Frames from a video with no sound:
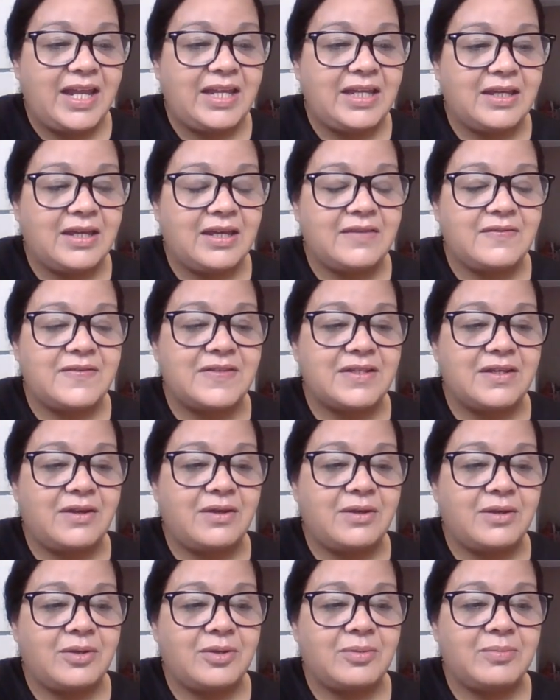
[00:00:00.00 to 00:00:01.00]
And
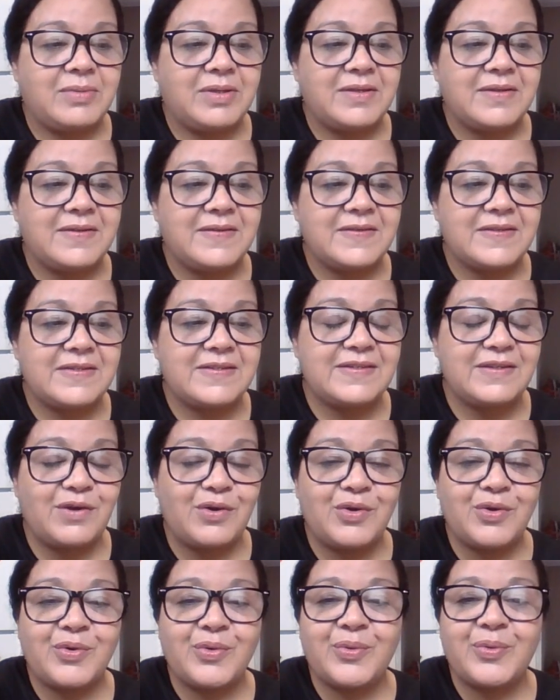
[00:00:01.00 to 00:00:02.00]

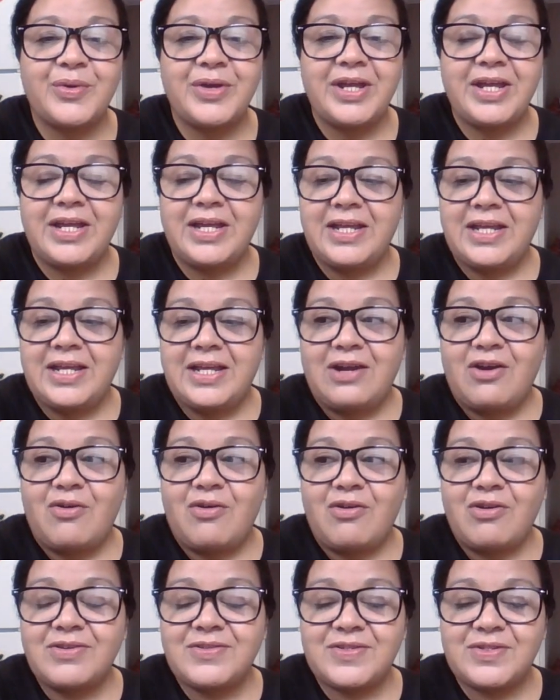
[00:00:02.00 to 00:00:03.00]
so
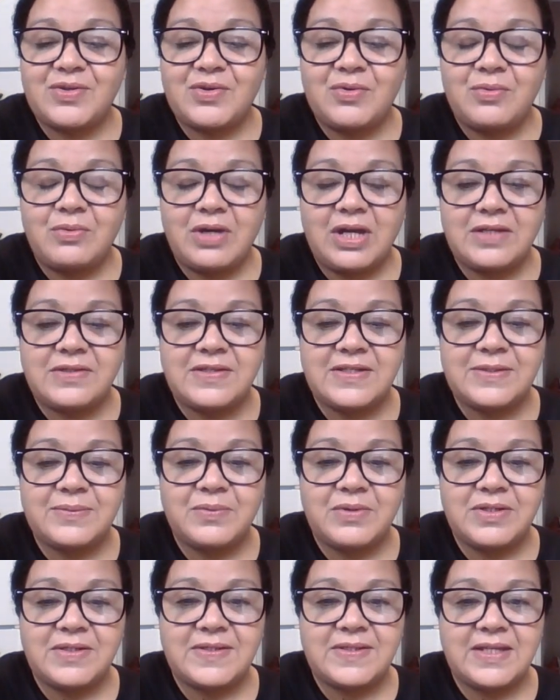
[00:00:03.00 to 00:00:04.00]
also I
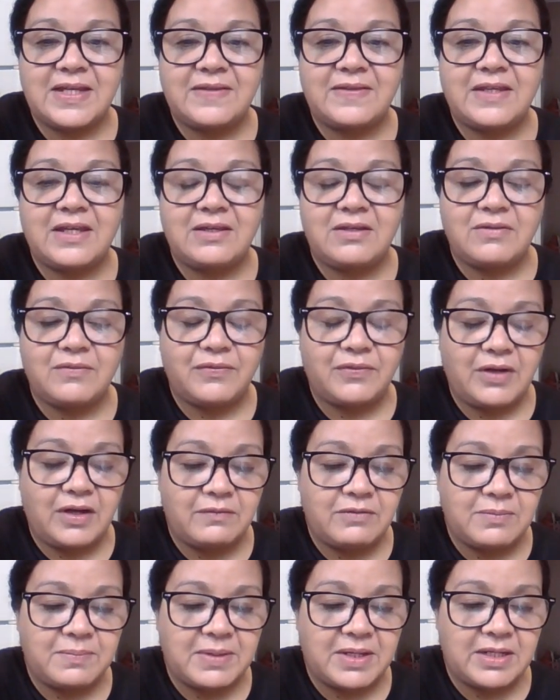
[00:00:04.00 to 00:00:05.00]
just want to say thank you for
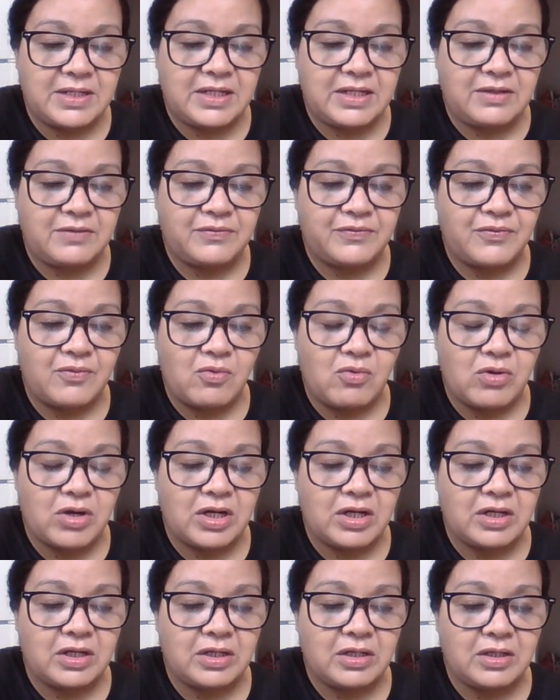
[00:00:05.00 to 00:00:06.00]
everybody
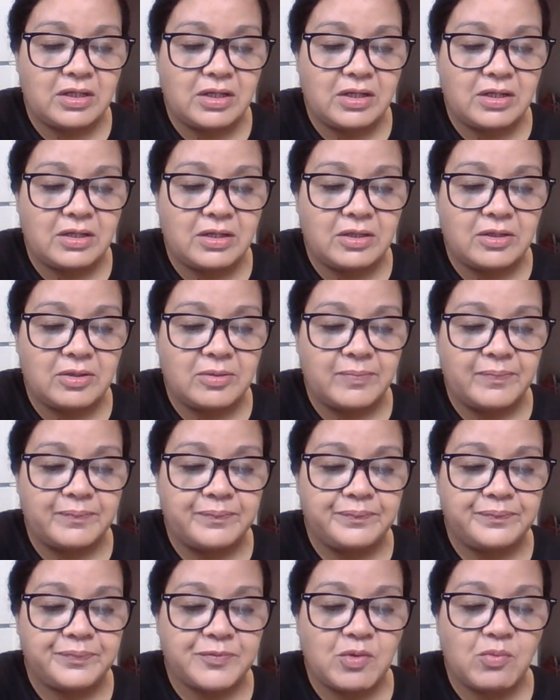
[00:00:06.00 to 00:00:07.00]
for
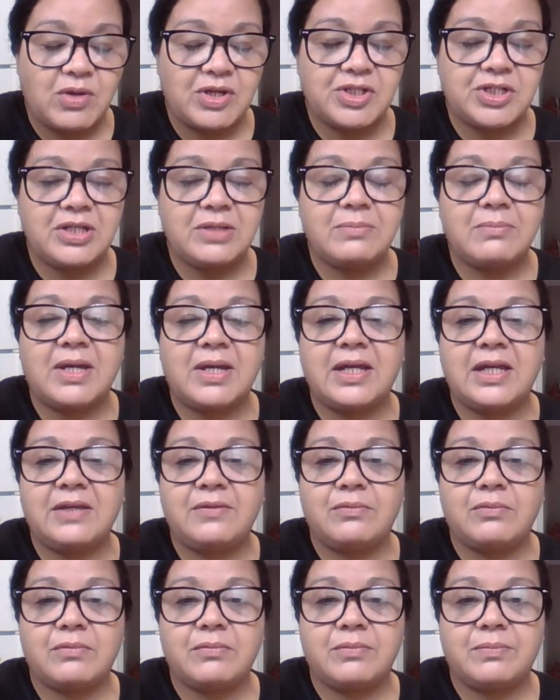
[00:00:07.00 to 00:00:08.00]
watching
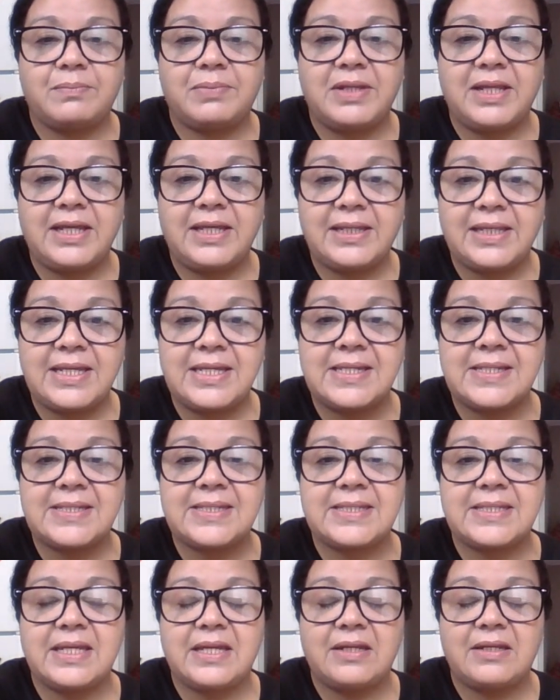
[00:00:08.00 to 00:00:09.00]
my
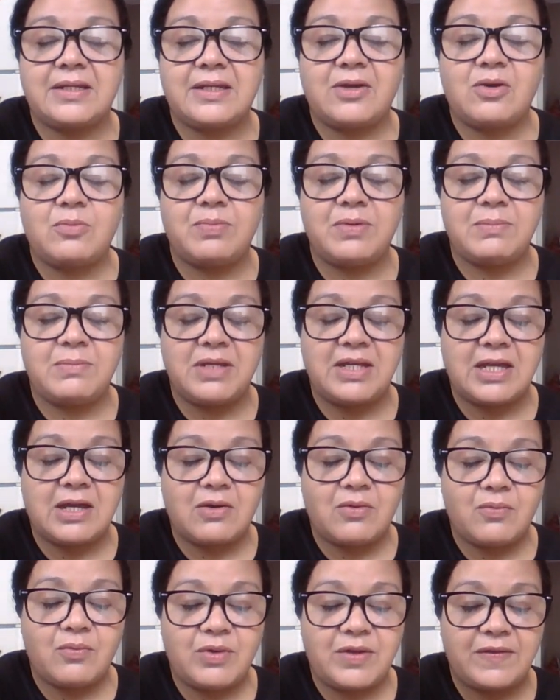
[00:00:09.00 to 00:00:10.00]
playlist and helping me
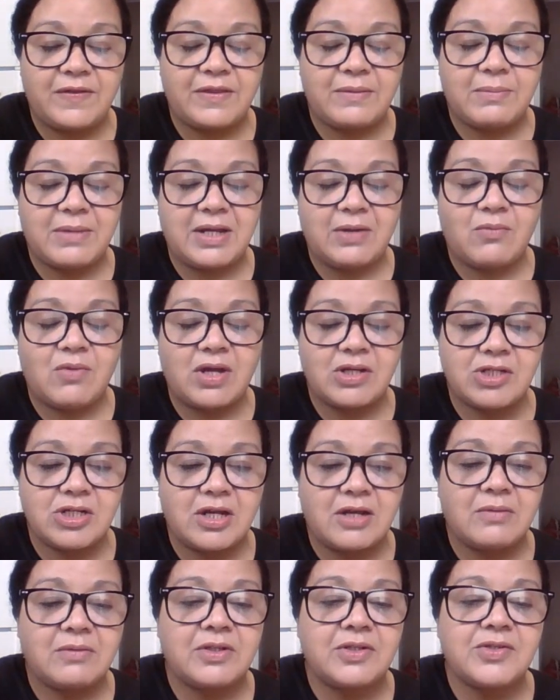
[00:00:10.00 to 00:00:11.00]
out with my watch
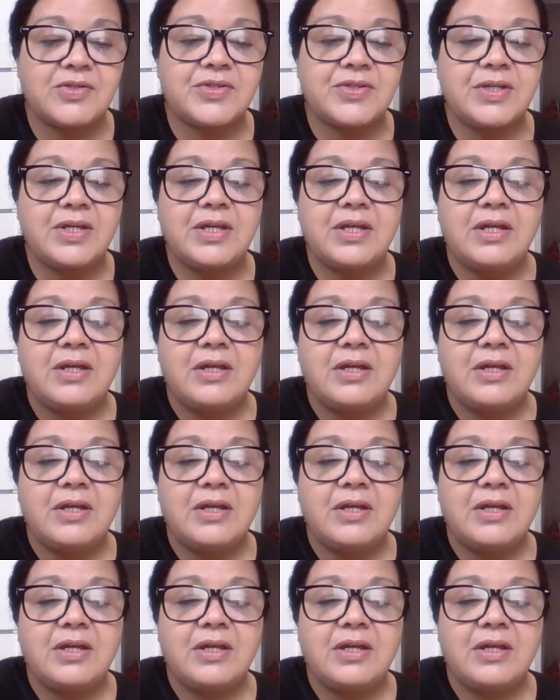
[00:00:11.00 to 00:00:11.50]
hours.